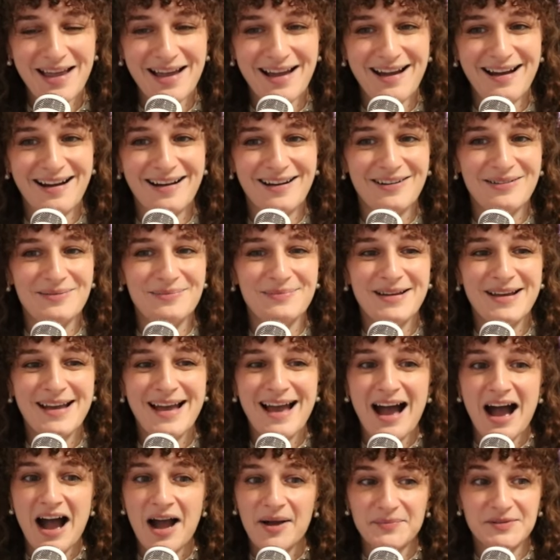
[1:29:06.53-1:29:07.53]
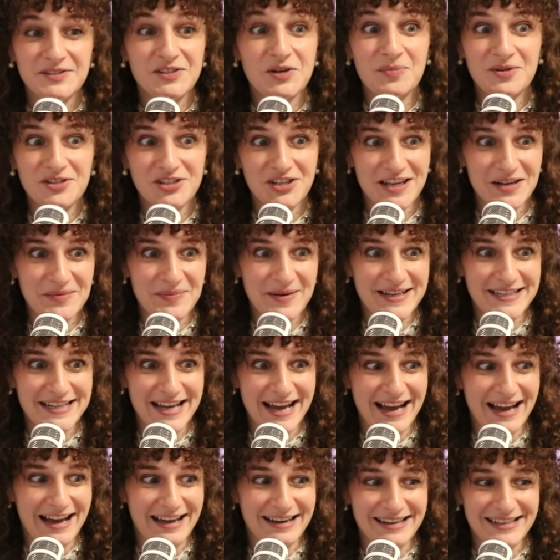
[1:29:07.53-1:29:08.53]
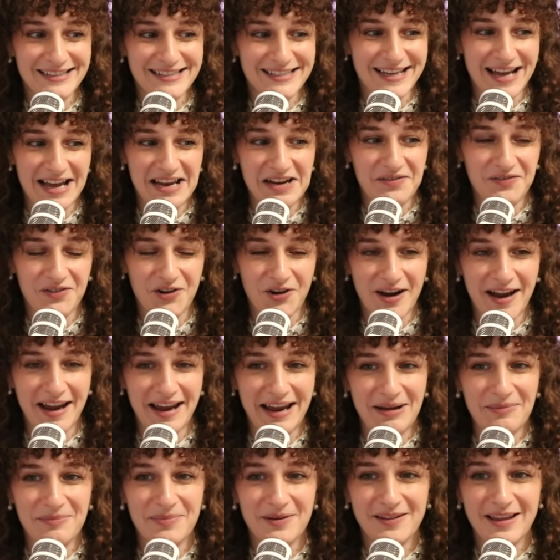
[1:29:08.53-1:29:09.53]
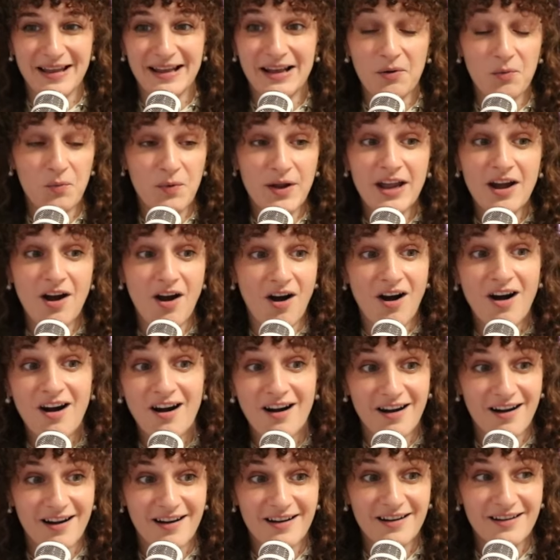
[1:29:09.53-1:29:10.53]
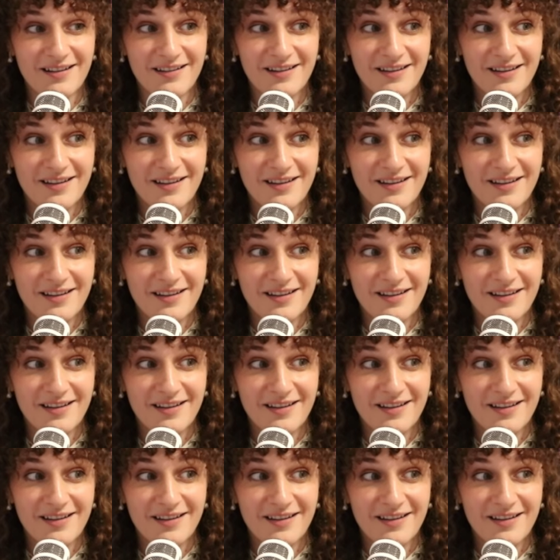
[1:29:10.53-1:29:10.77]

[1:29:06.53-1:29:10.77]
Um, I'm so much like my dad. It's kind of great. But like, we are,